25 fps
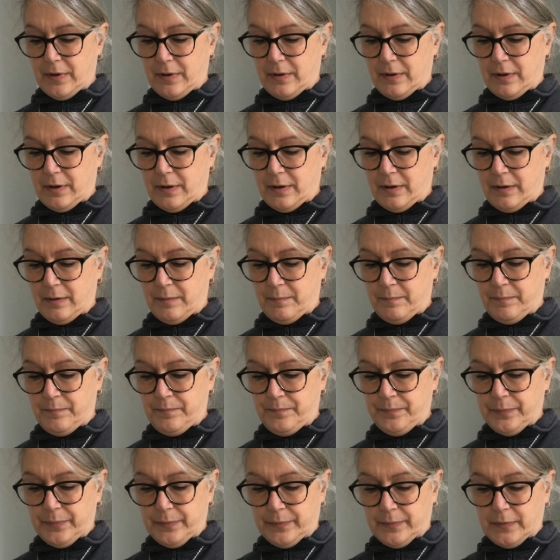
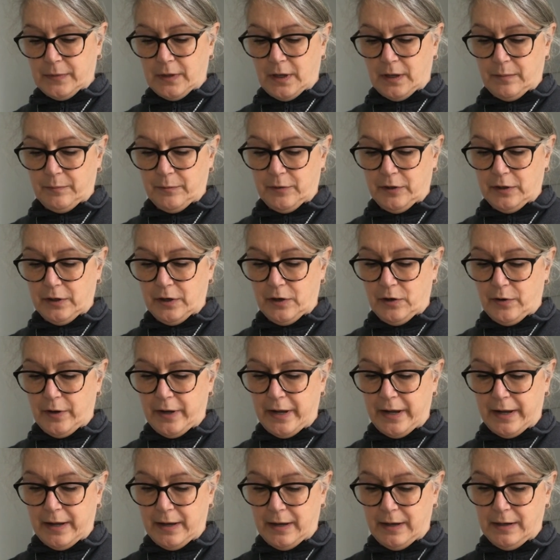I'm gonna go
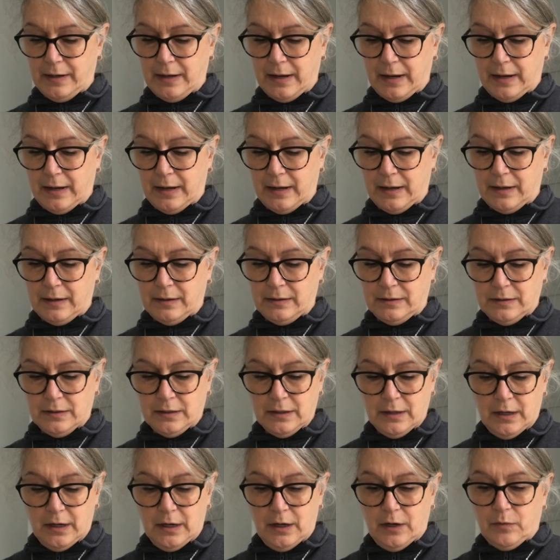ahead and
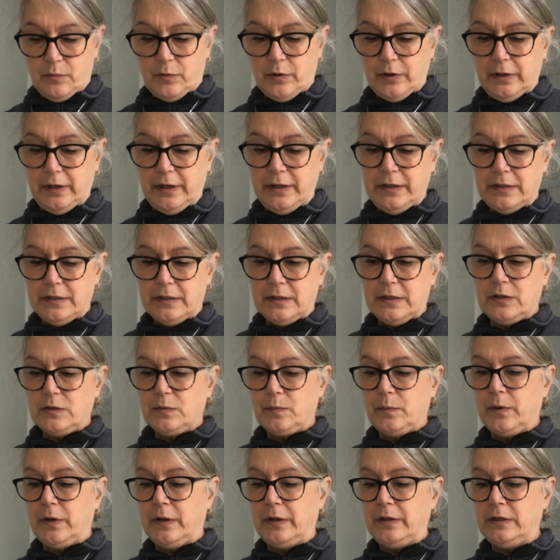release this
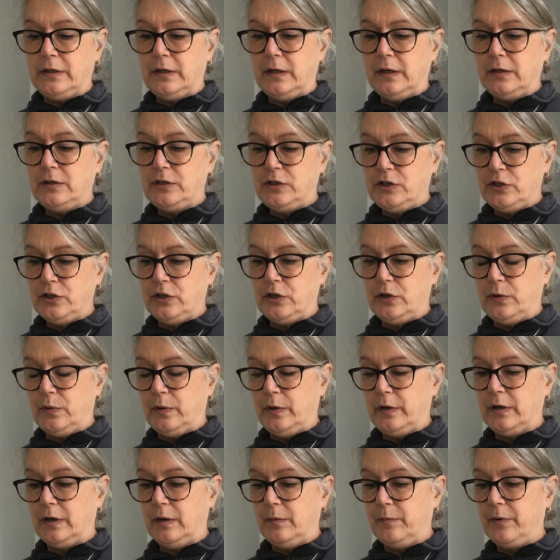one too,
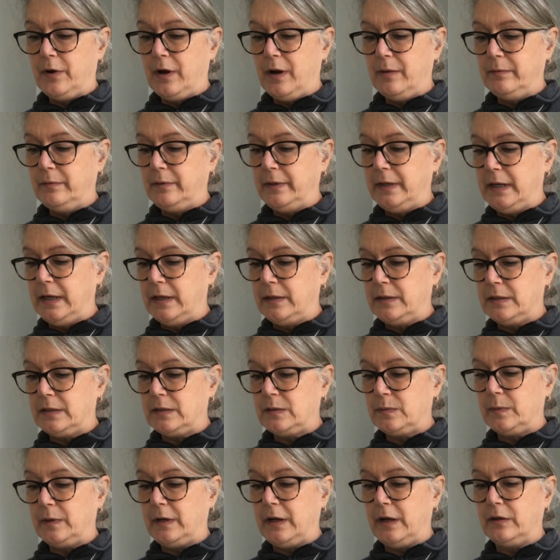and I'll probably get
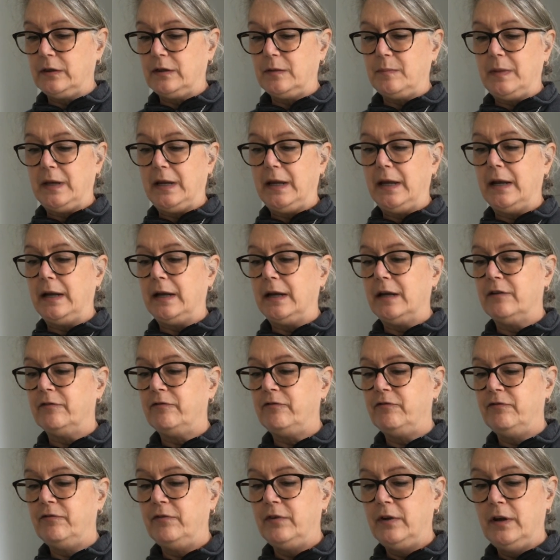this one out at the beginning of
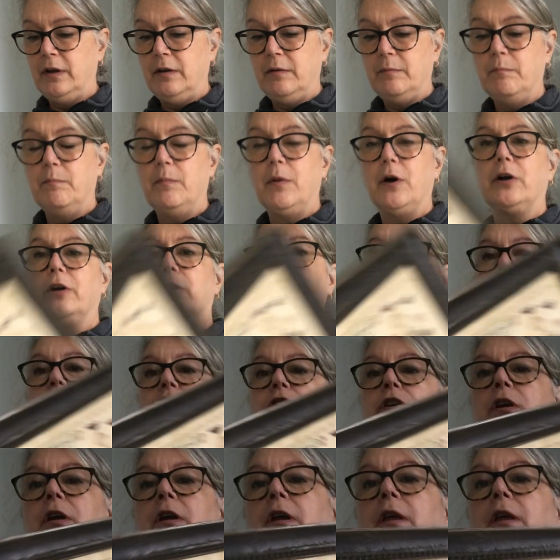March.